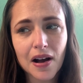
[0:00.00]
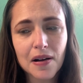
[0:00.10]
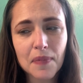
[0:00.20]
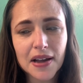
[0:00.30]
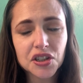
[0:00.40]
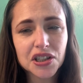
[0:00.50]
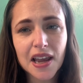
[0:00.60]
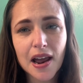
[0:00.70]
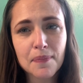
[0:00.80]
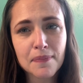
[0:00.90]
I just
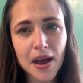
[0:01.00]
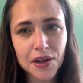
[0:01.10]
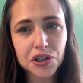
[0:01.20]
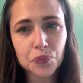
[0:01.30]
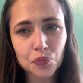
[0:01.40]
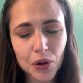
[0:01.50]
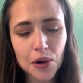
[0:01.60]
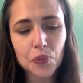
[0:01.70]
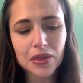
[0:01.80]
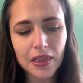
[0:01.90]
can't imagine what
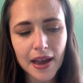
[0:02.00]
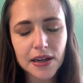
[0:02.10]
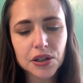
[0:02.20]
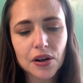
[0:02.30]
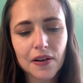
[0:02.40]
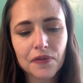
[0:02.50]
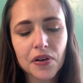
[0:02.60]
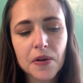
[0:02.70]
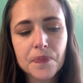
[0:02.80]
it would like to have